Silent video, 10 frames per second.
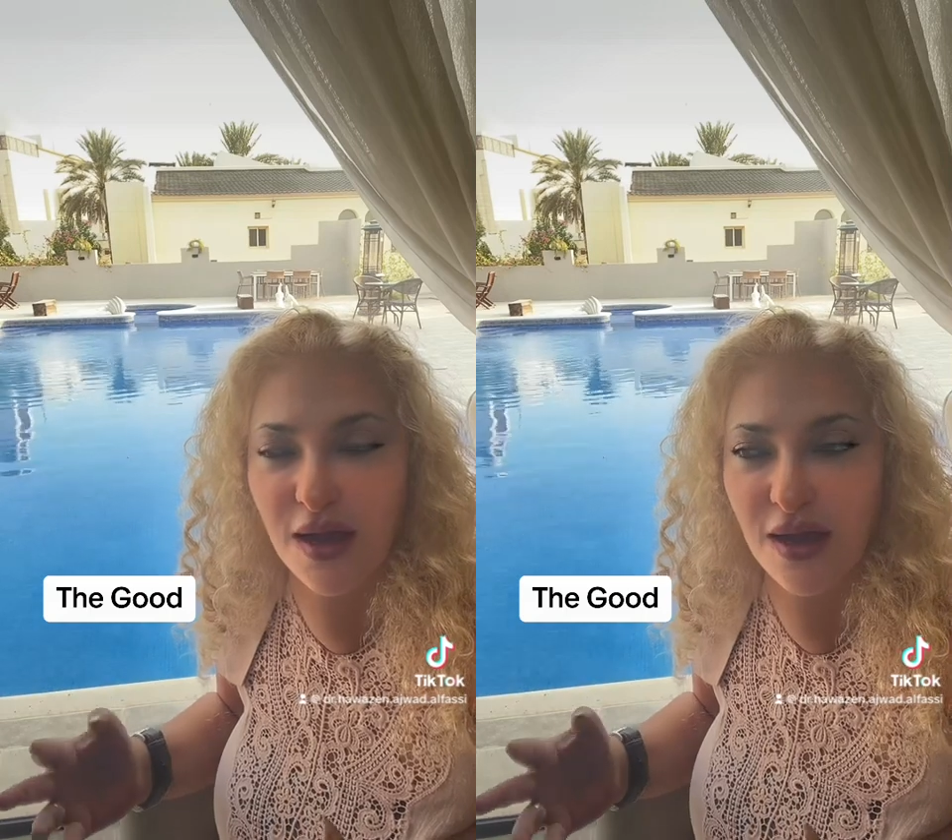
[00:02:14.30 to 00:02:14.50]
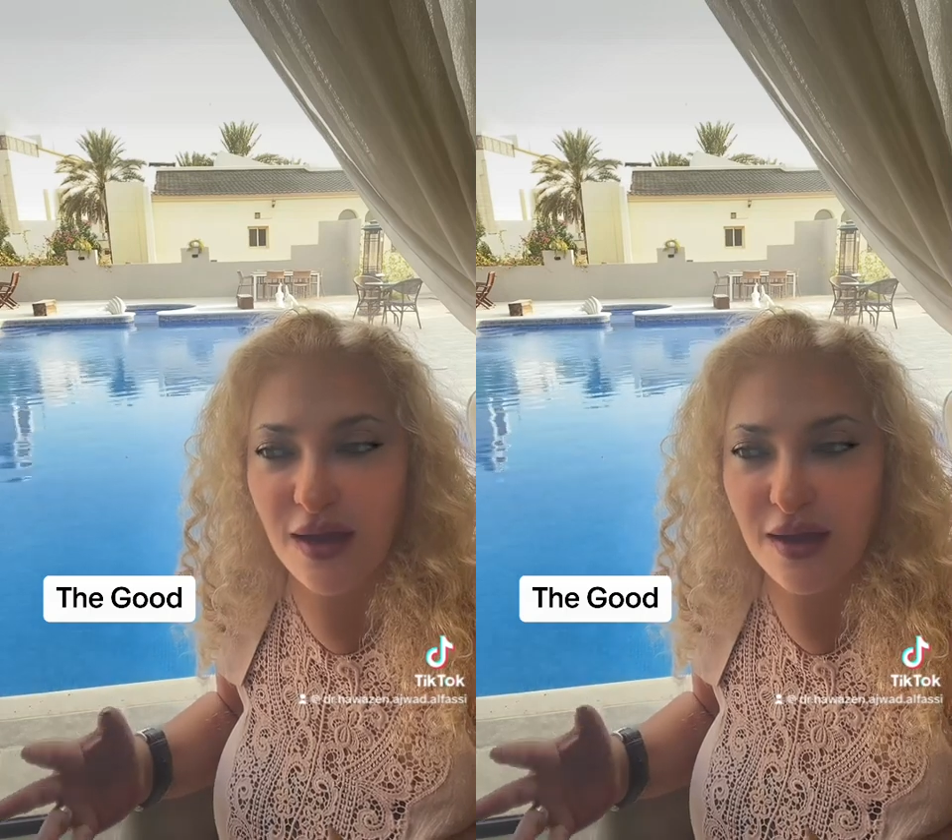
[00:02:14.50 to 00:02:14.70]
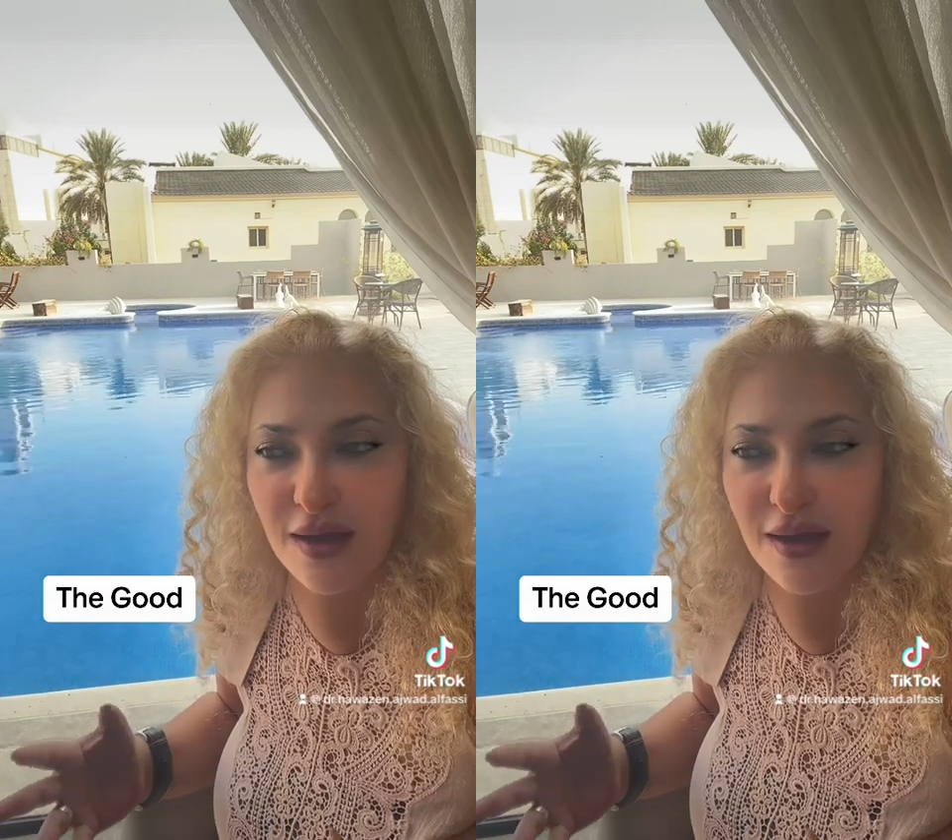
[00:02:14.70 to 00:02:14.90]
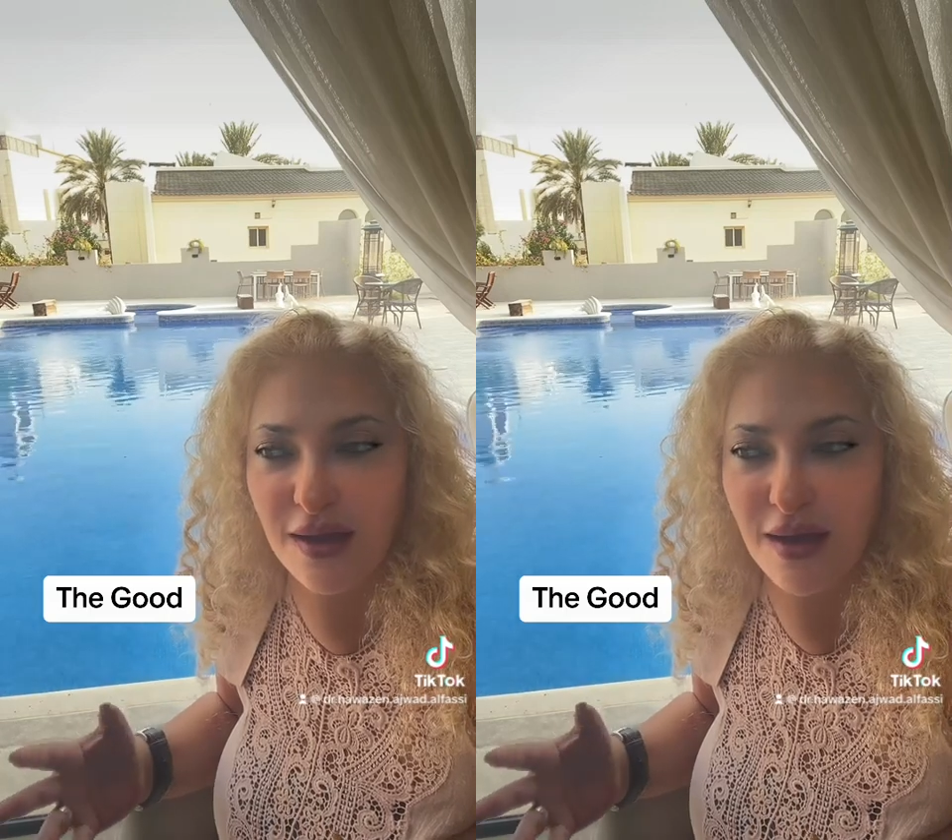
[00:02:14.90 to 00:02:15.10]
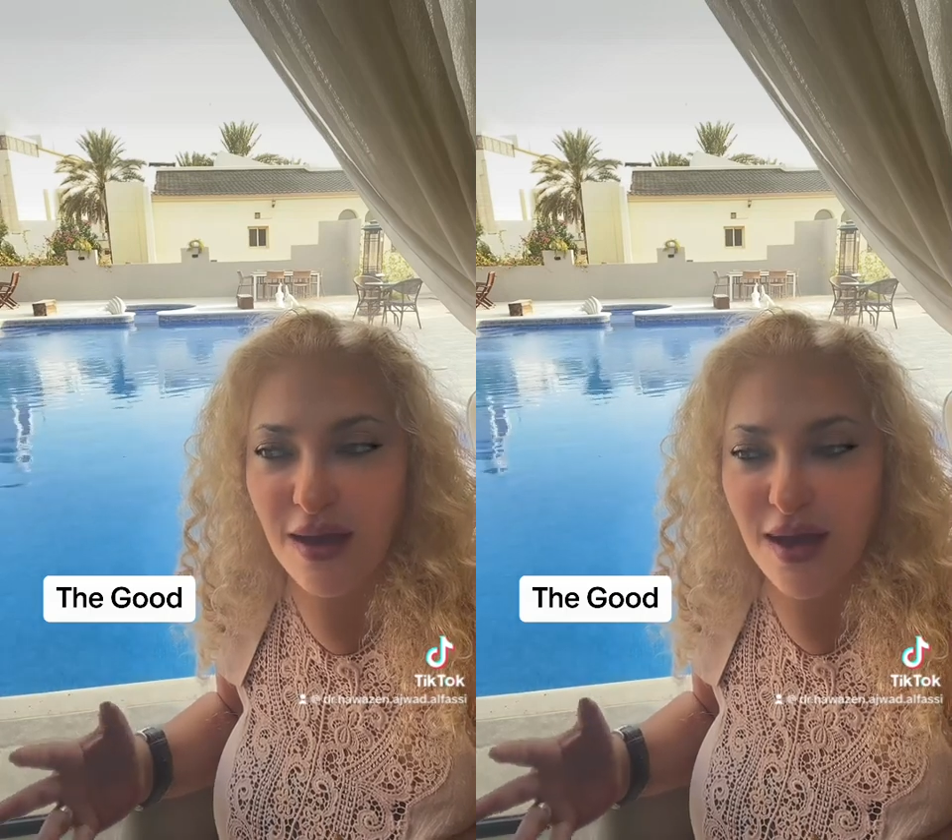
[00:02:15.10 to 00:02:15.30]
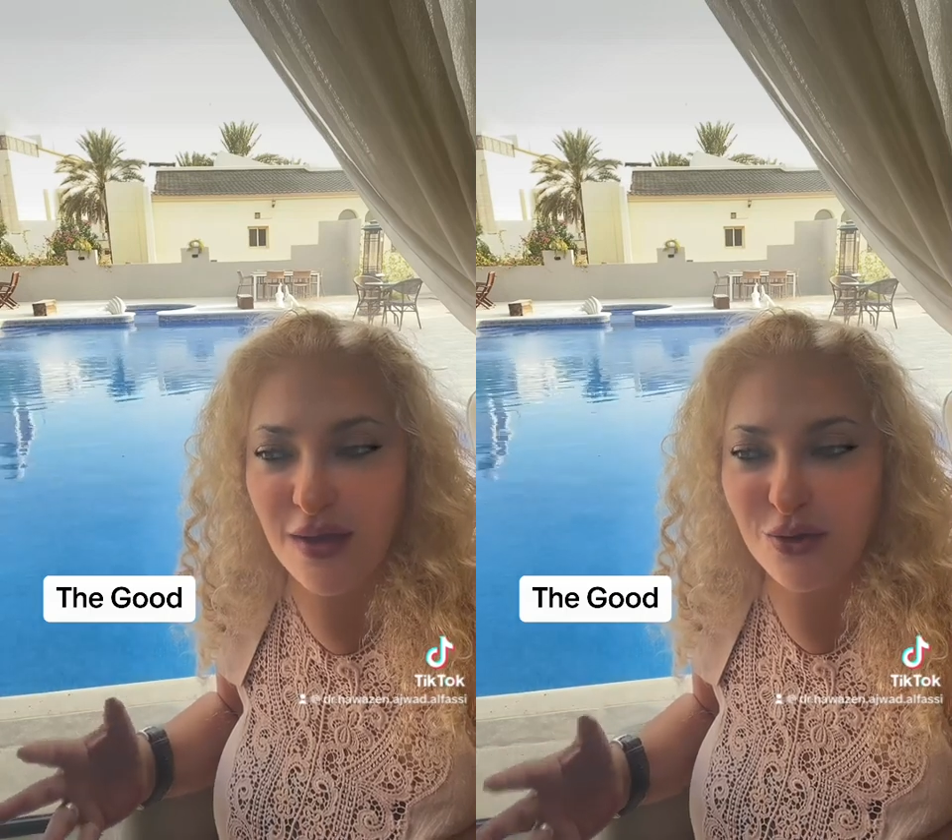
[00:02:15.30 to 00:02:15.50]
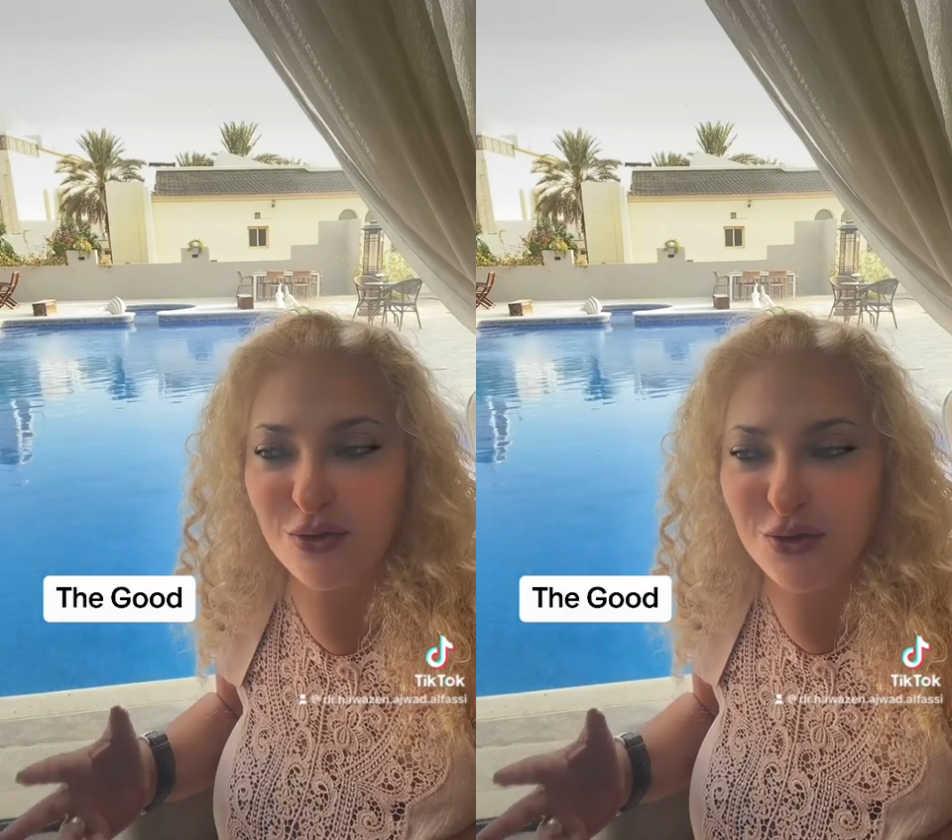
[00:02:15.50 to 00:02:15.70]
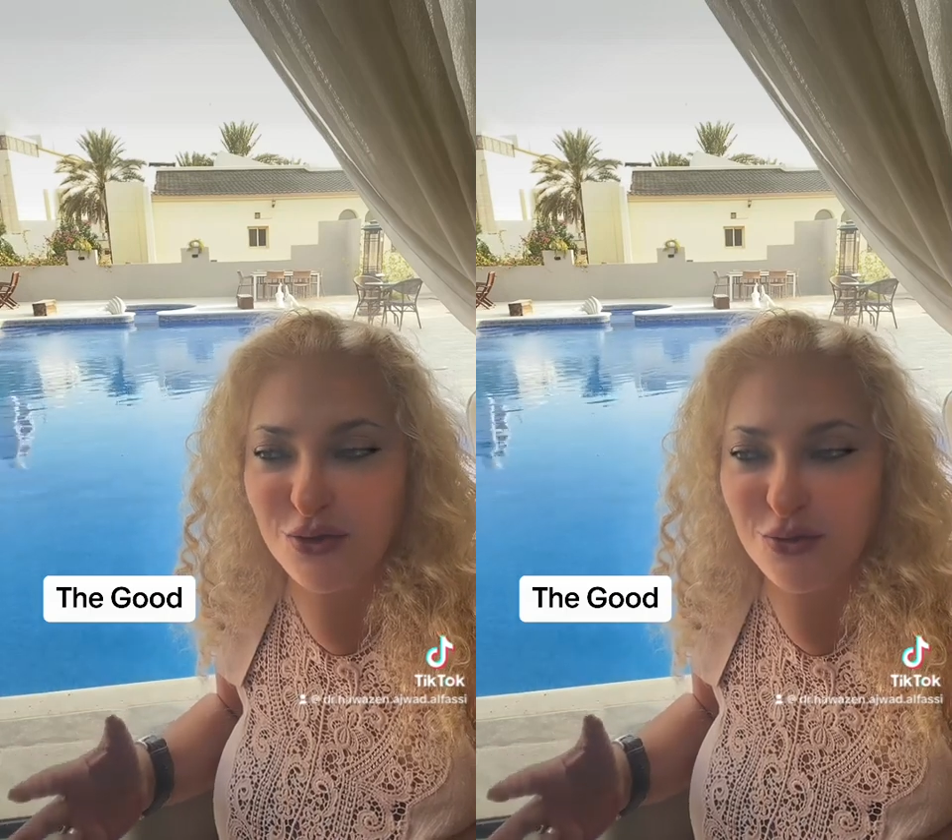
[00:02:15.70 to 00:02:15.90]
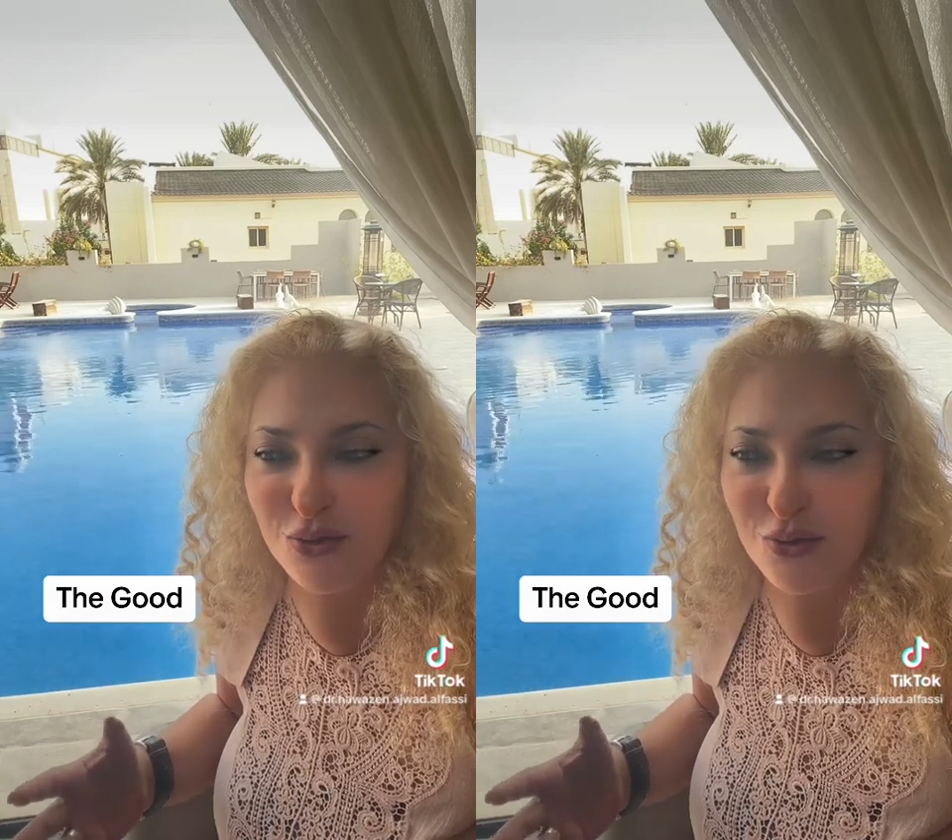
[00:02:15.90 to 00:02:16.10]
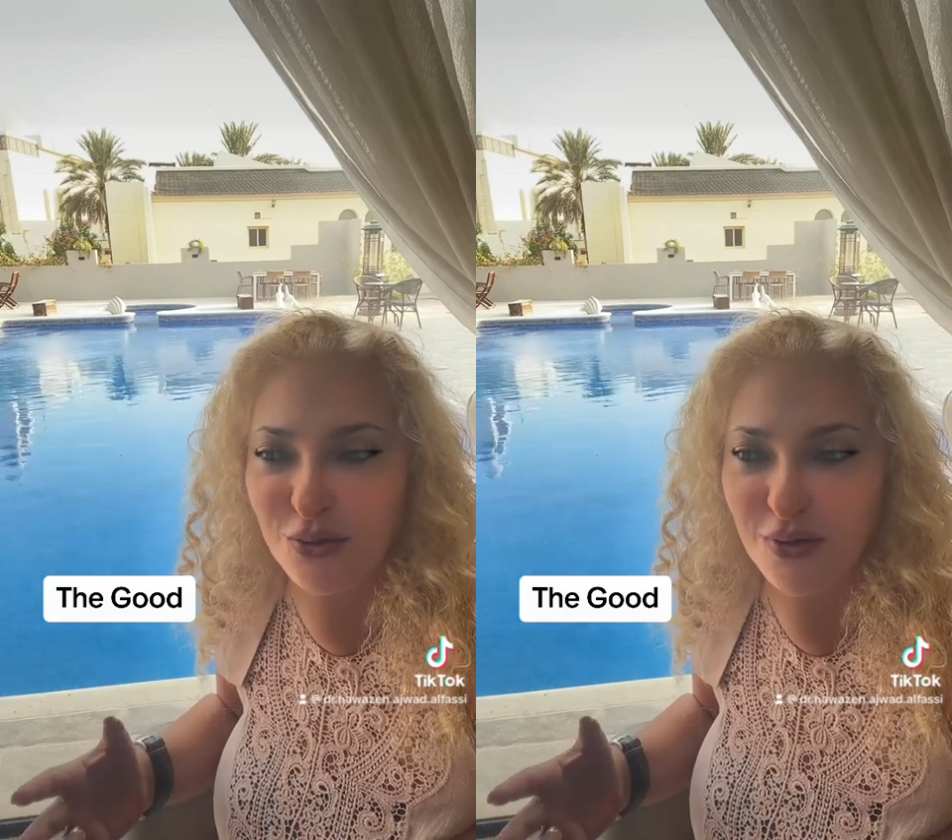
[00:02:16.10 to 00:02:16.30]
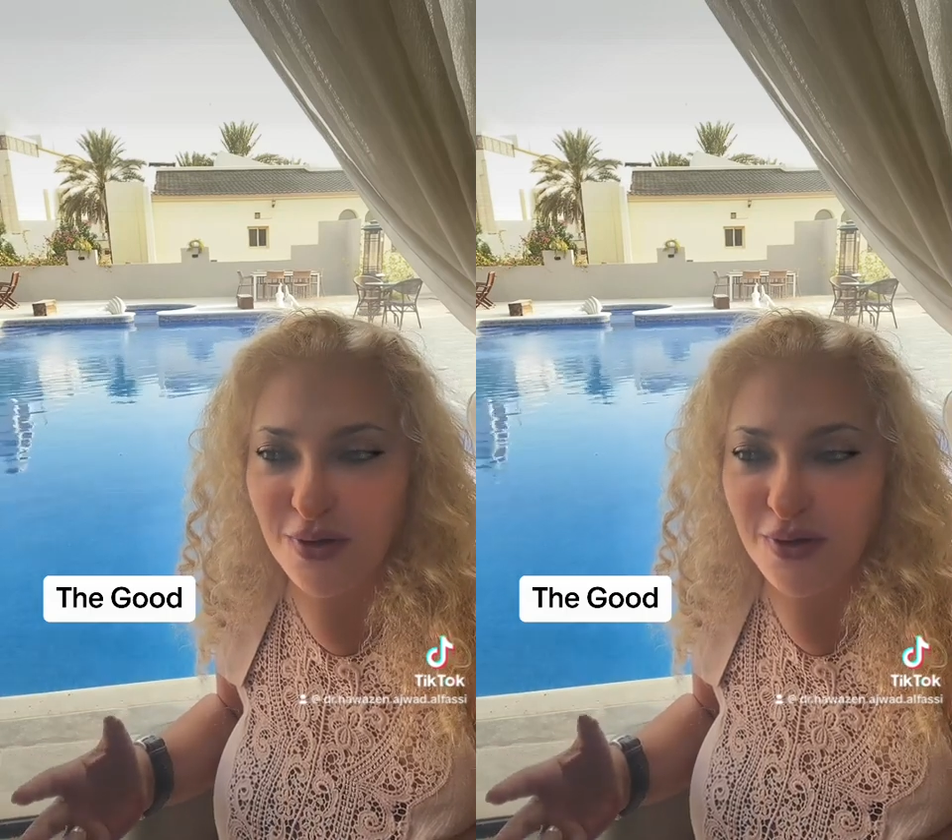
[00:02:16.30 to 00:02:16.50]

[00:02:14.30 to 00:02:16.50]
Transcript: I used to